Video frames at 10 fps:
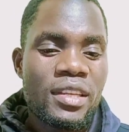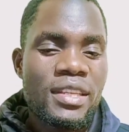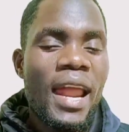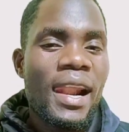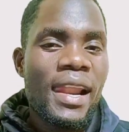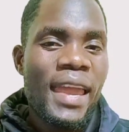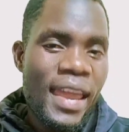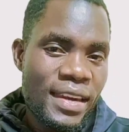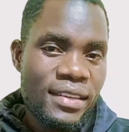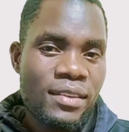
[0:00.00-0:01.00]
shall
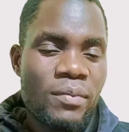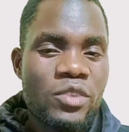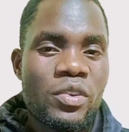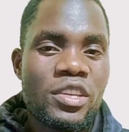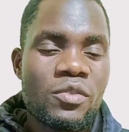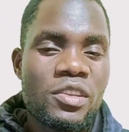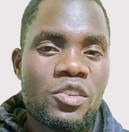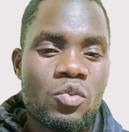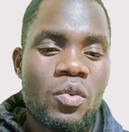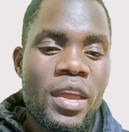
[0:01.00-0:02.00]
end by
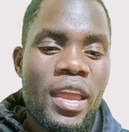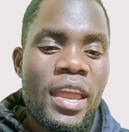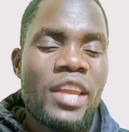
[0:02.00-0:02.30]
2022.